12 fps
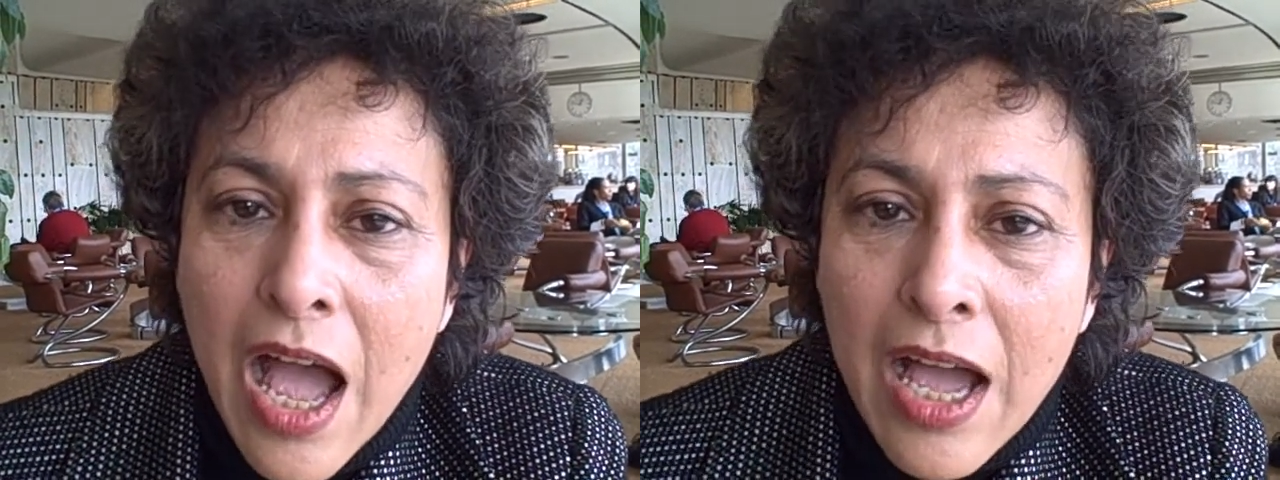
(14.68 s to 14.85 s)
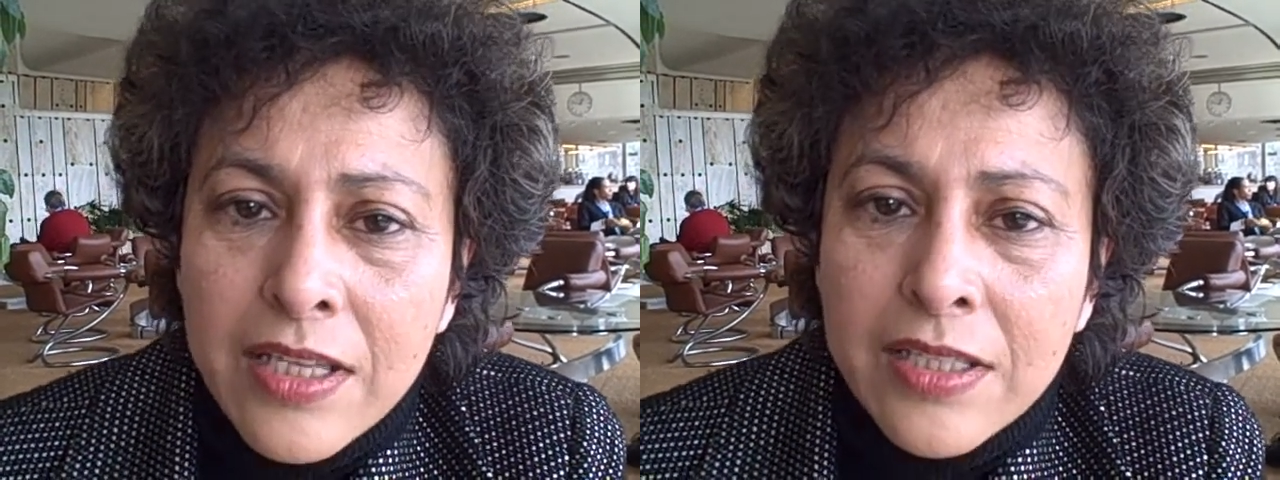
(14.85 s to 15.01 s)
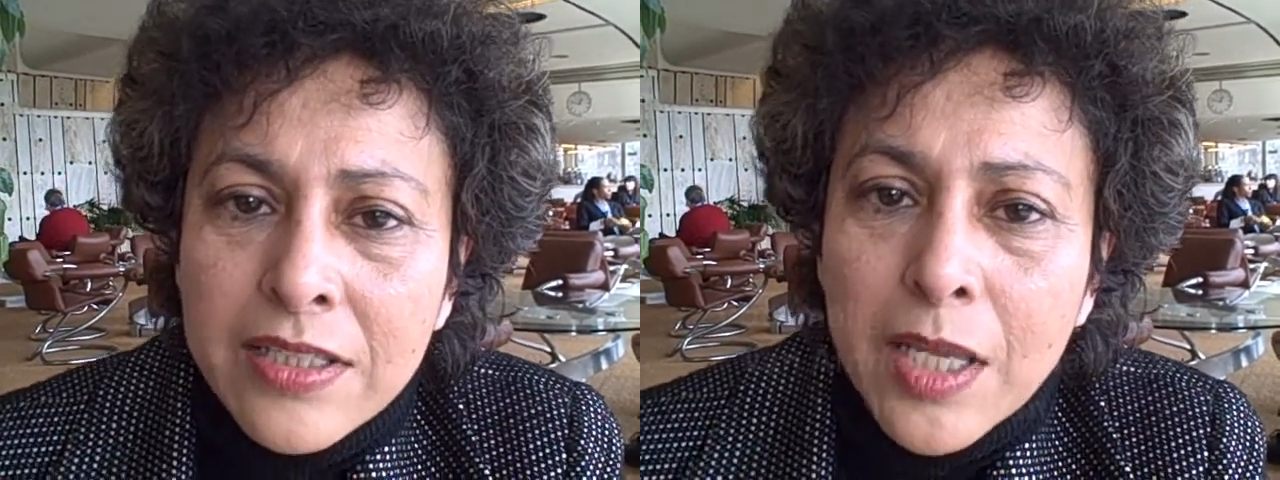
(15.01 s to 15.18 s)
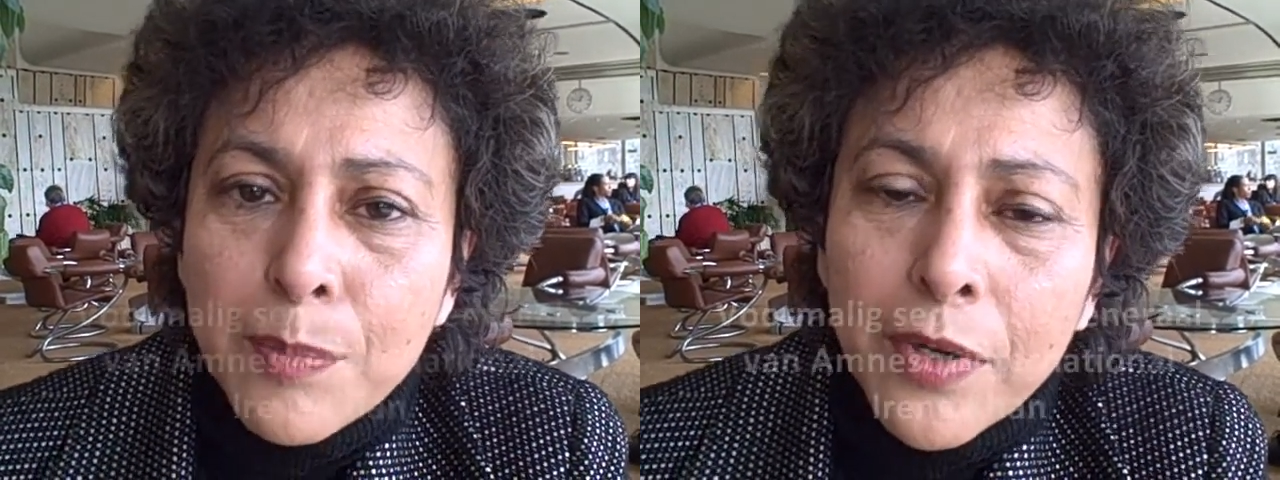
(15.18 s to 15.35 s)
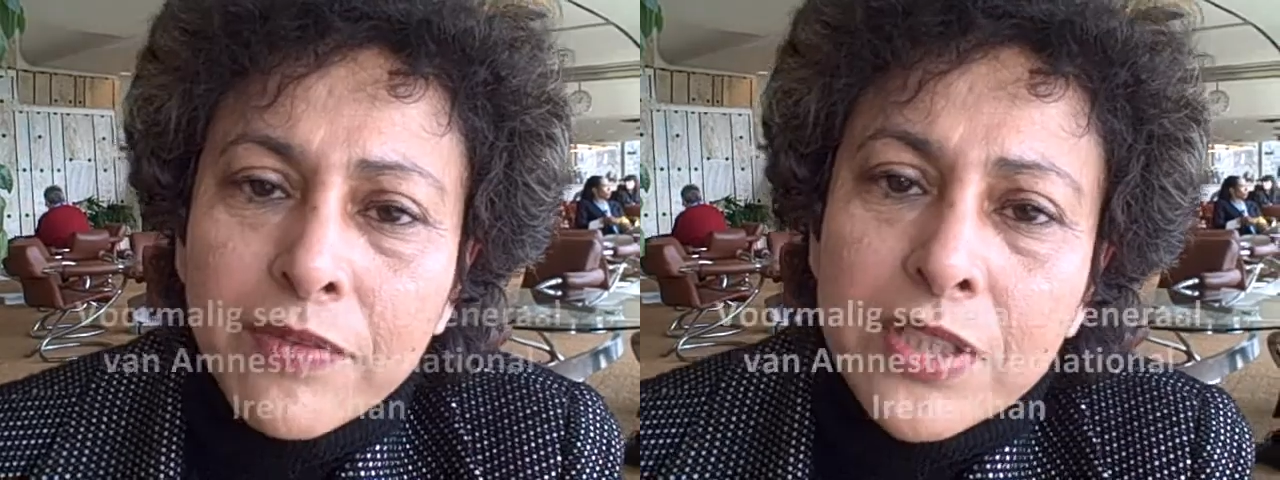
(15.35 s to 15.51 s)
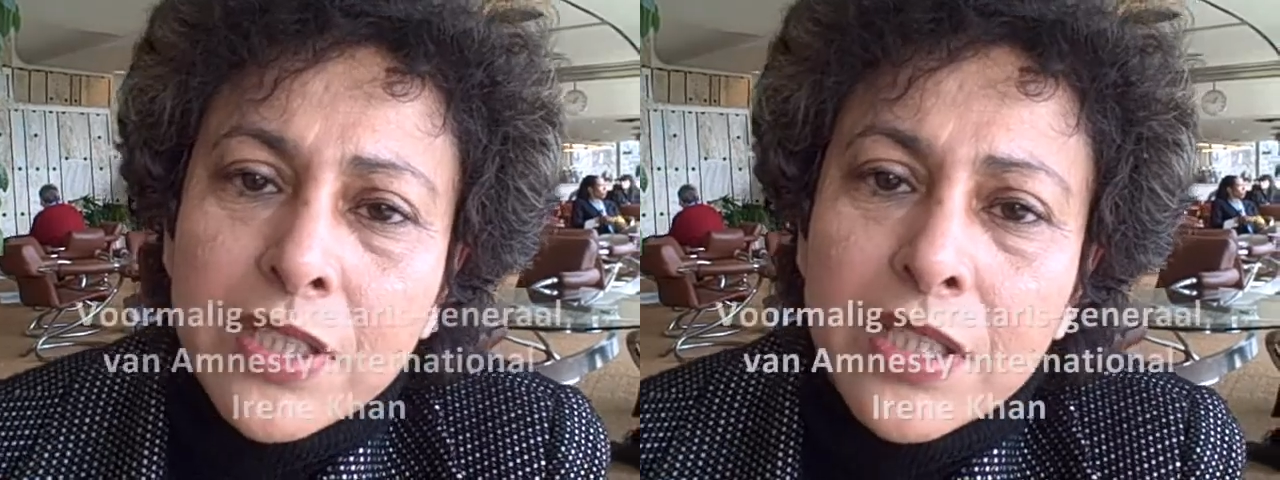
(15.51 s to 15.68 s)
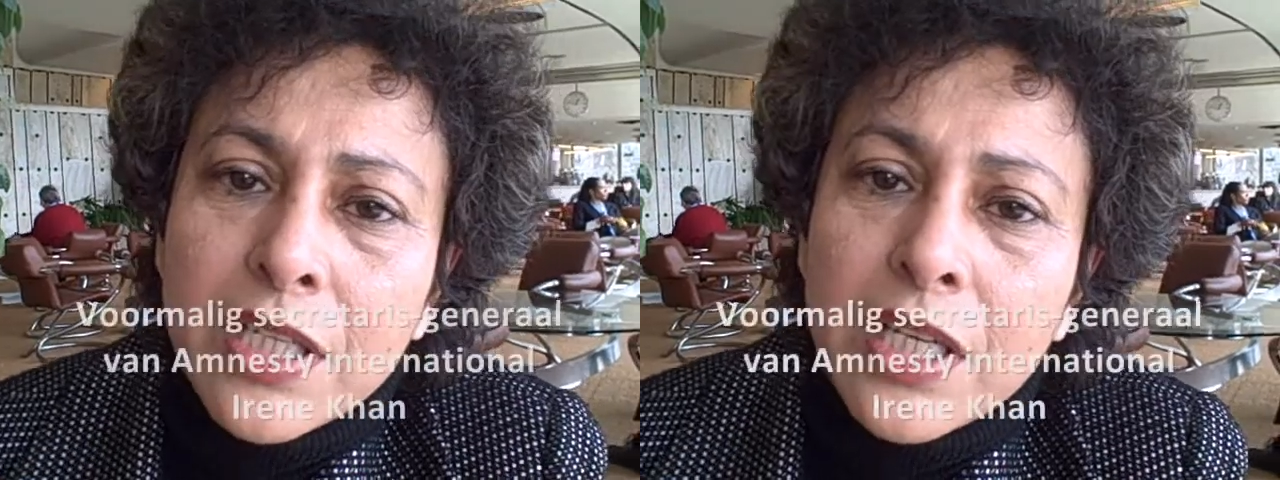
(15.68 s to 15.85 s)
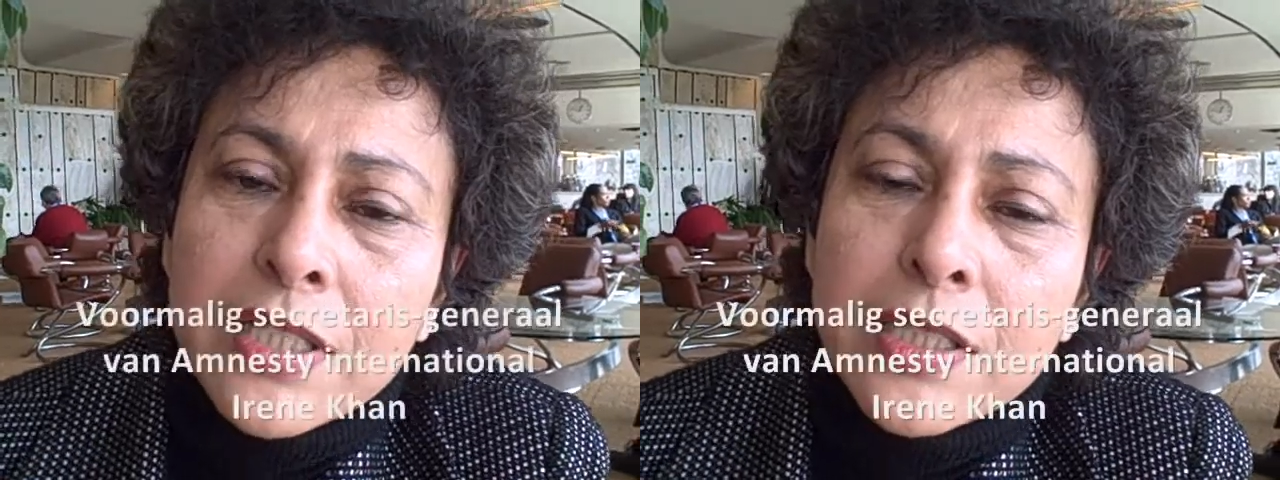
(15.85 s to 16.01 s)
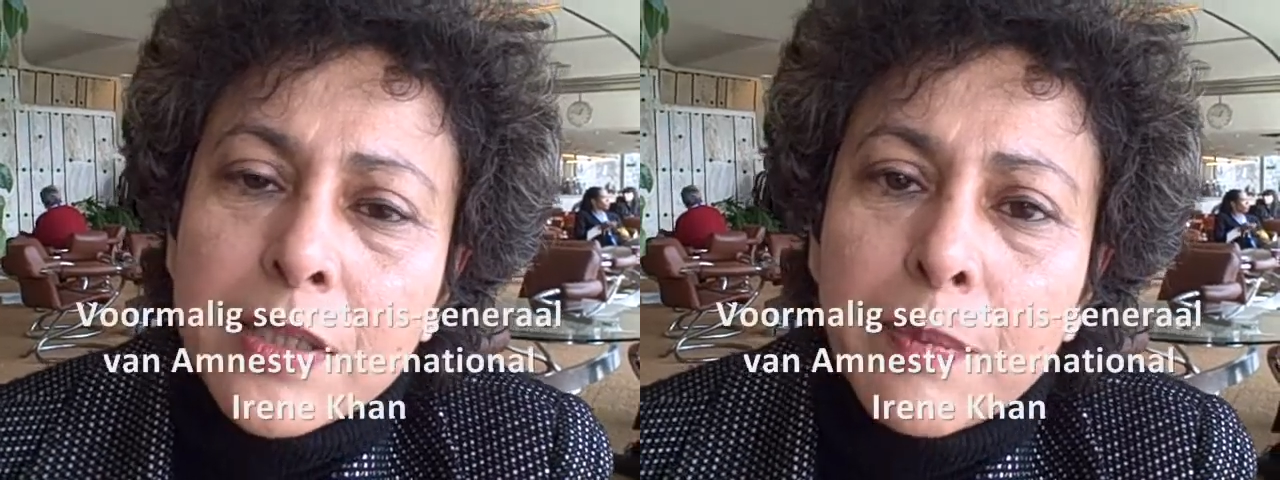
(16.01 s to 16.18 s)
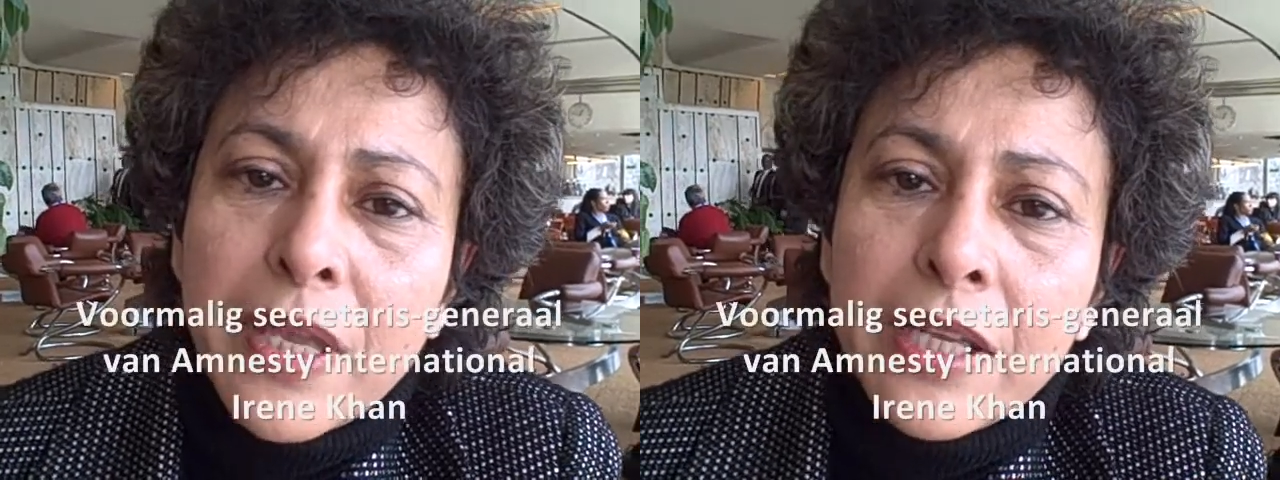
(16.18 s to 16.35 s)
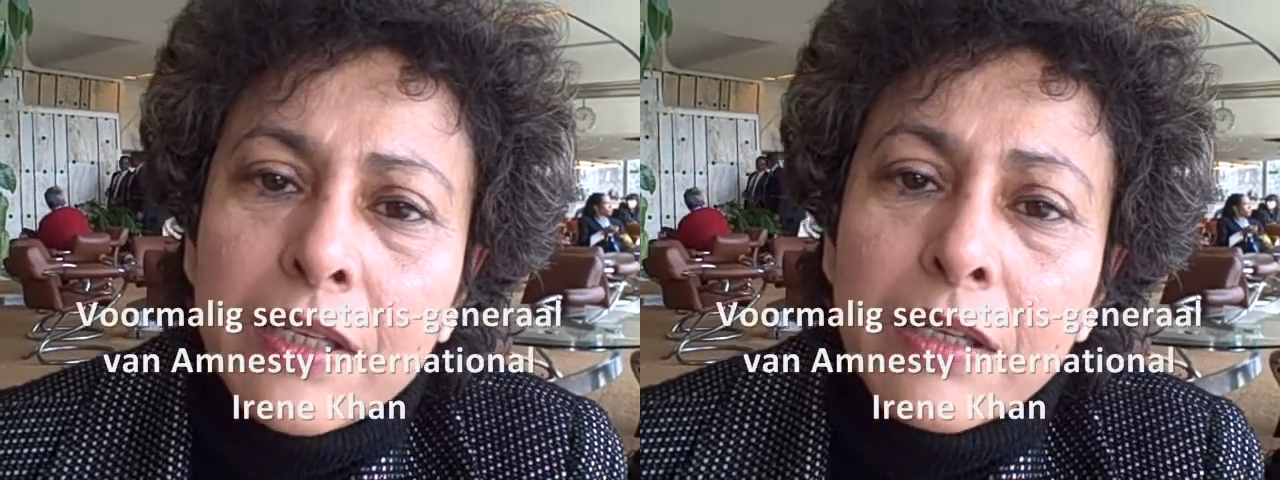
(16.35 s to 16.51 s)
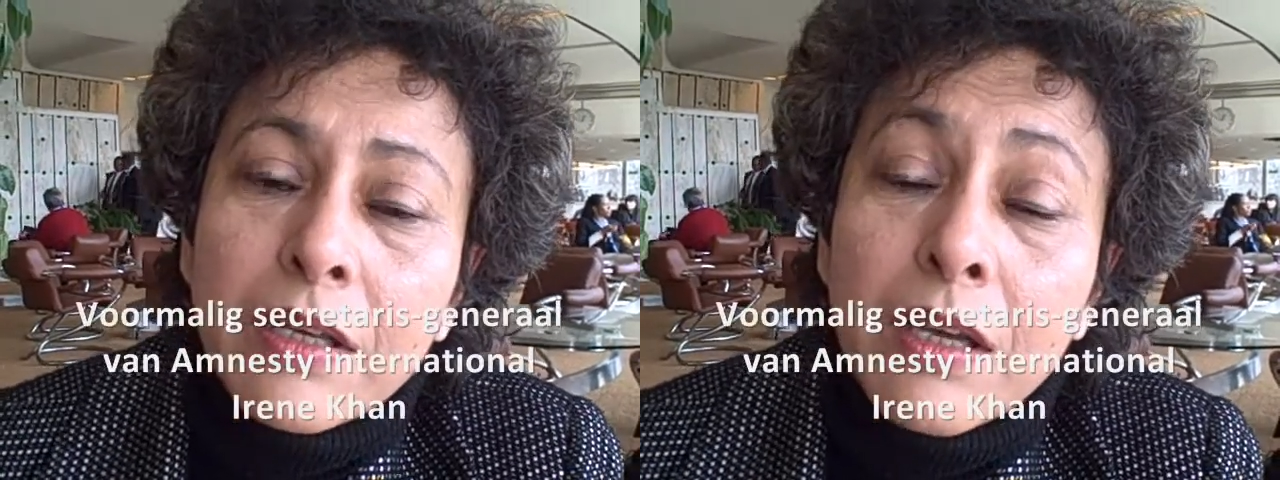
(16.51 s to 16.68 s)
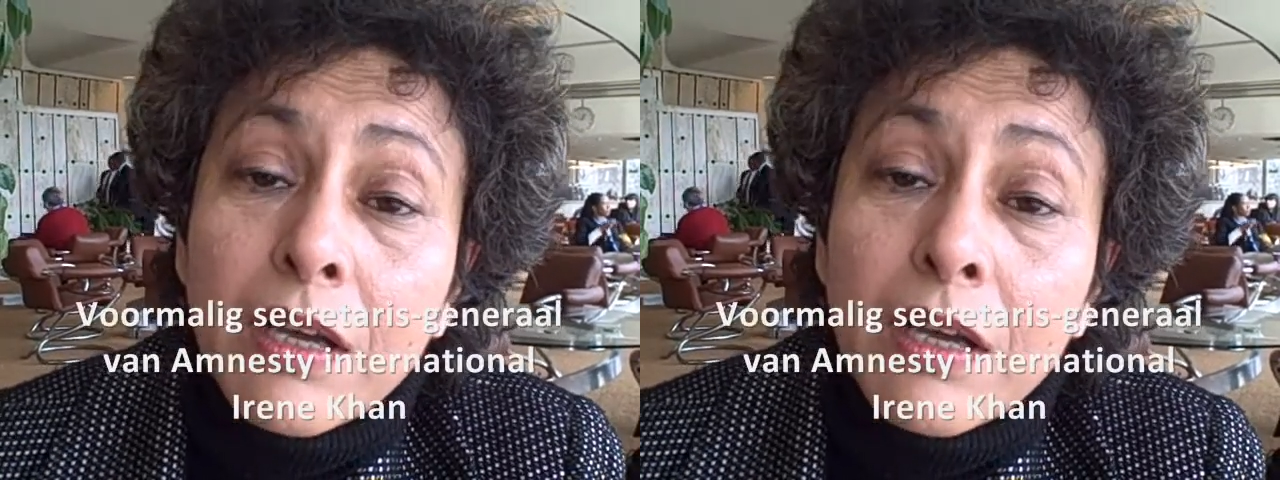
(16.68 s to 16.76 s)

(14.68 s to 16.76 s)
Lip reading: I say poverty is the main